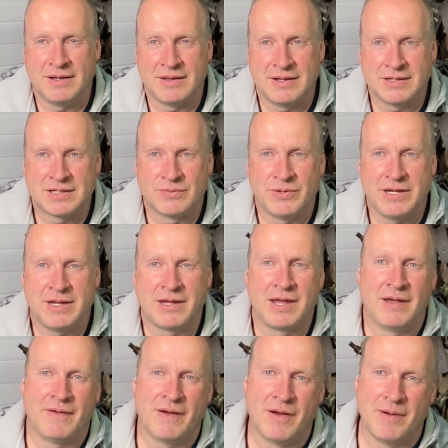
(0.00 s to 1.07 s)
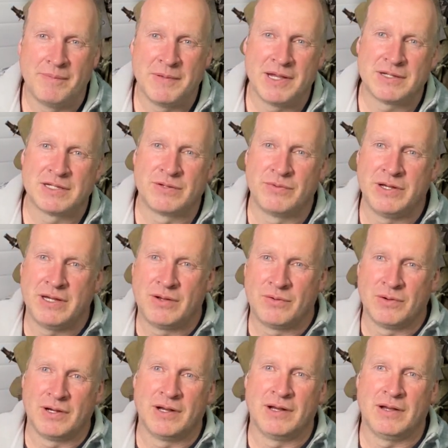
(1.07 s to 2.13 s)
this week. Next week,
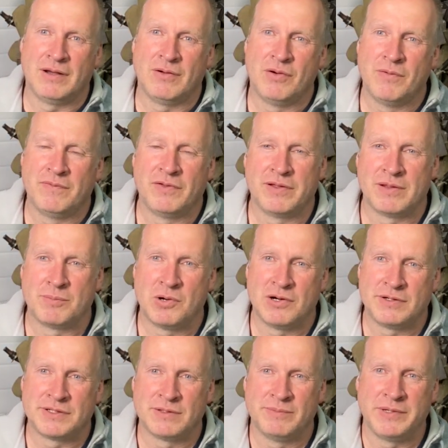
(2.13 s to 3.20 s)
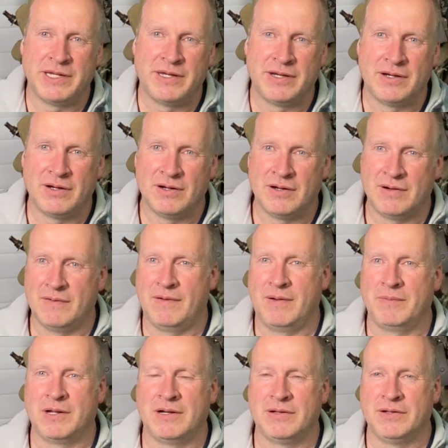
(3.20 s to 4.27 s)
we're gonna, hopefully the parts will be here.
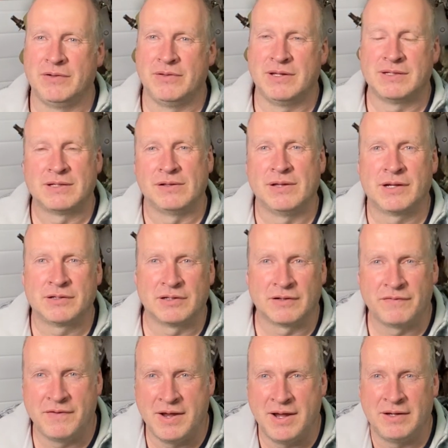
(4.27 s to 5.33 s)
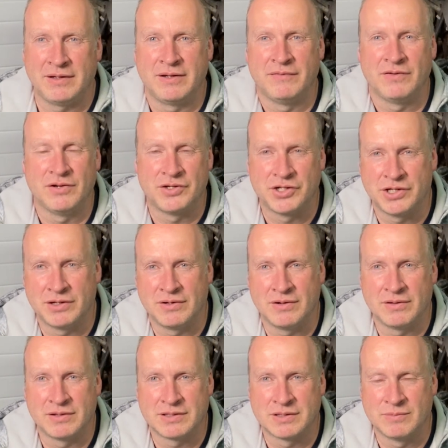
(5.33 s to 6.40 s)
I'm gonna do this electric fan conversion
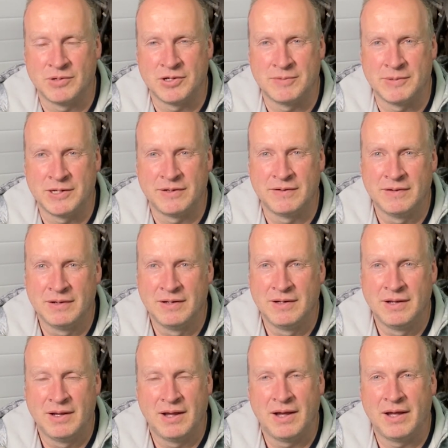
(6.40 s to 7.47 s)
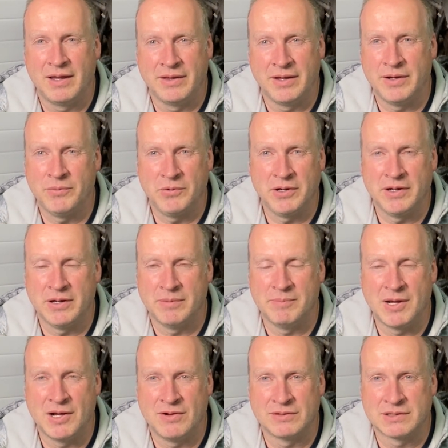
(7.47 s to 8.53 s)
on the Suburban, and then we're gonna
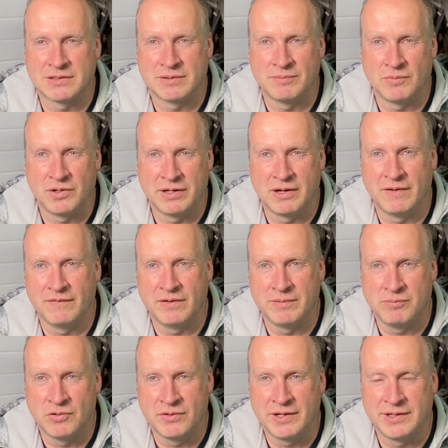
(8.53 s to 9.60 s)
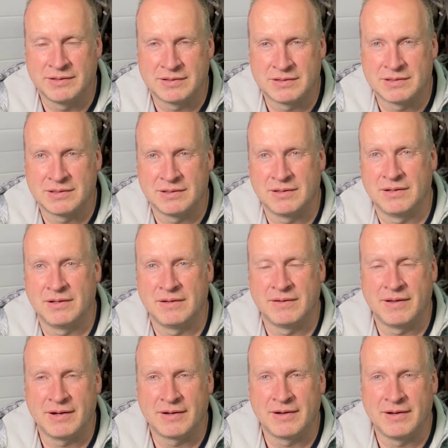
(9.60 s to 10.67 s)
mount some recovery points and
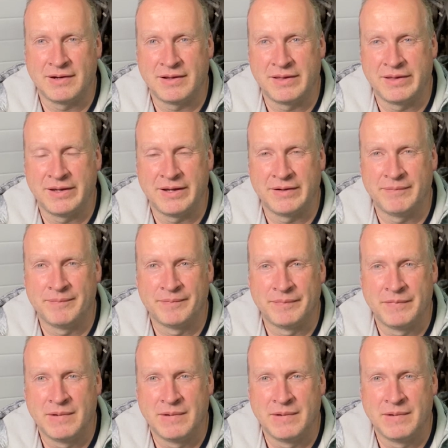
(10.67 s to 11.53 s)
that kind of thing.